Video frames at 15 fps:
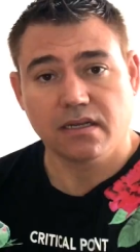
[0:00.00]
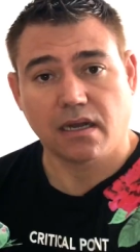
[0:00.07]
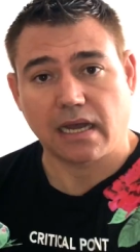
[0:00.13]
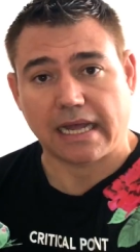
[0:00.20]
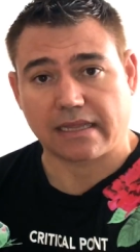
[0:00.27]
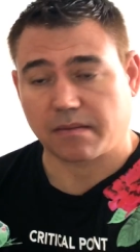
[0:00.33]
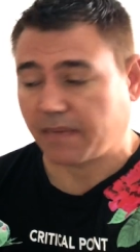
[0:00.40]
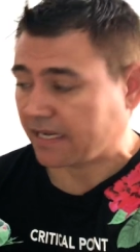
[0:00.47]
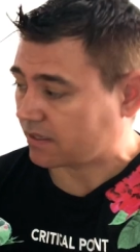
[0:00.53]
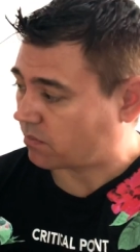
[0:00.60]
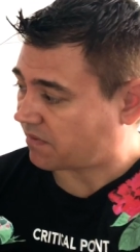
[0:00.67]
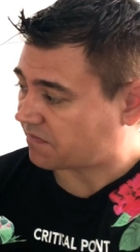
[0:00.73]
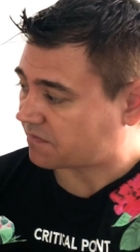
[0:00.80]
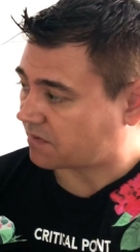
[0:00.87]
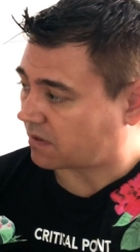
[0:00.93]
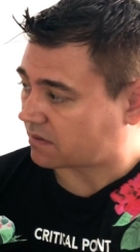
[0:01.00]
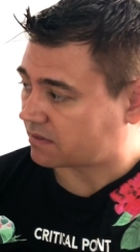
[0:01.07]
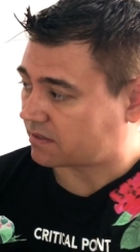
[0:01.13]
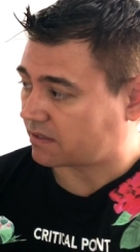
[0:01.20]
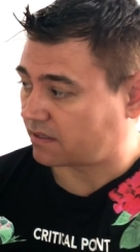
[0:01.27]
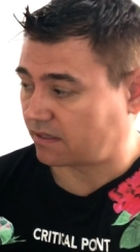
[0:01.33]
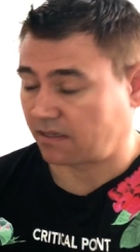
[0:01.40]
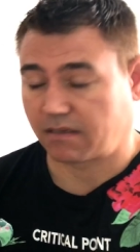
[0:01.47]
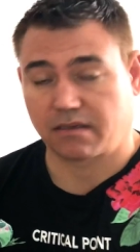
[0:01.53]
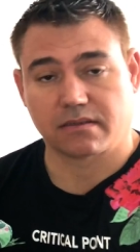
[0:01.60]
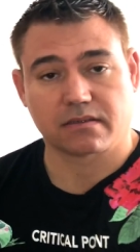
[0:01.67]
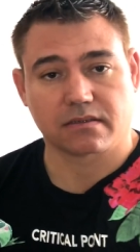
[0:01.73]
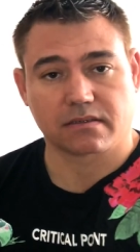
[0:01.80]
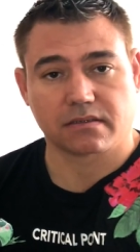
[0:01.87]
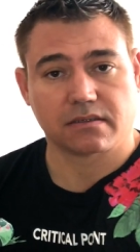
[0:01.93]
At the back we've got uh,
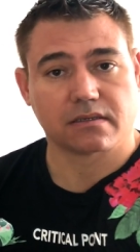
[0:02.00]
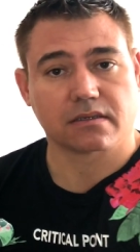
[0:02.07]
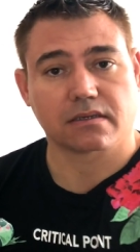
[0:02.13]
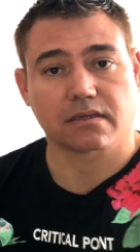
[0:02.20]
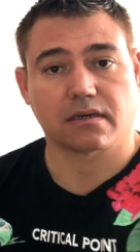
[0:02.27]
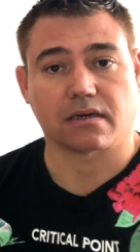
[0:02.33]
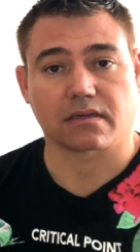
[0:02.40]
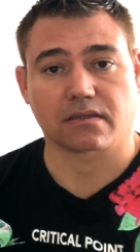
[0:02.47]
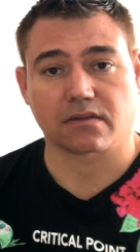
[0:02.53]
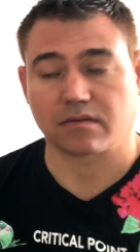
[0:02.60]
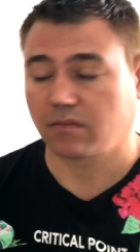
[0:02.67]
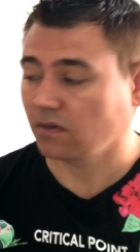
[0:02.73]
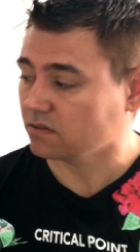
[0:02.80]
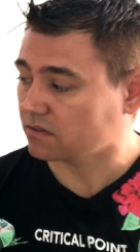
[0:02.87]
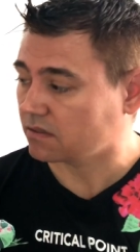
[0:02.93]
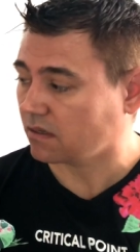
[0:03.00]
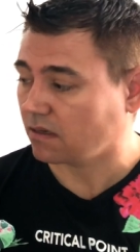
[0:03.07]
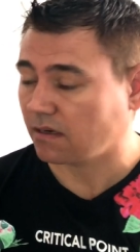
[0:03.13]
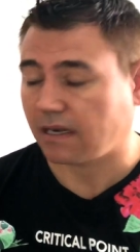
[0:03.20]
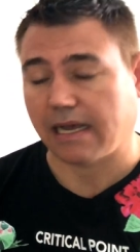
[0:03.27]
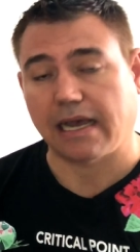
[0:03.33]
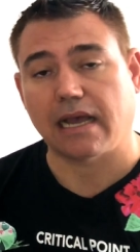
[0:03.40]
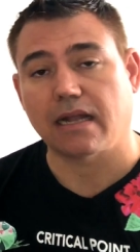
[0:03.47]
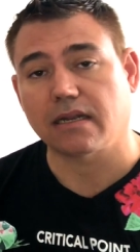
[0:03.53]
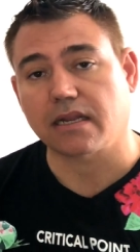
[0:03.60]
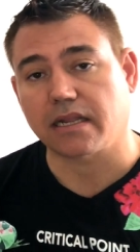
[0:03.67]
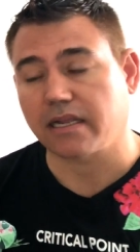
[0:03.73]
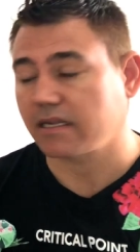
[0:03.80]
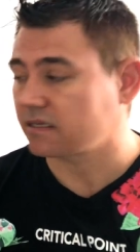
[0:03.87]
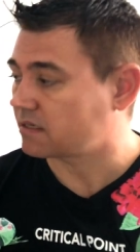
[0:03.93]
Cartoon Mon*Star and
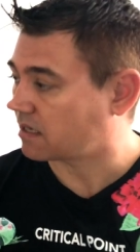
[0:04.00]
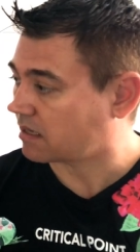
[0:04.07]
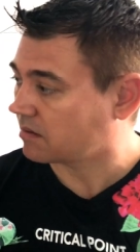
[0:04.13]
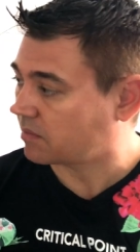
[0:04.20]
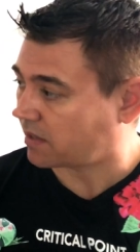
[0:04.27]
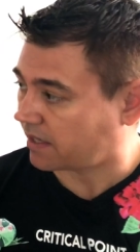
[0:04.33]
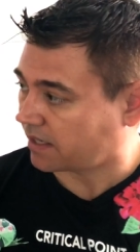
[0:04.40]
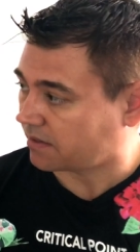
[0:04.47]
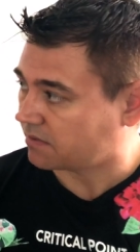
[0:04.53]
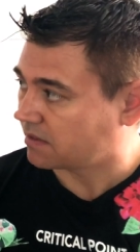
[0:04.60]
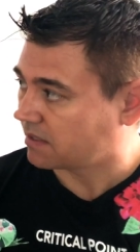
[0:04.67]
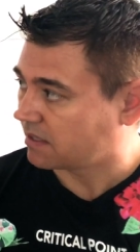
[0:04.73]
his little bio.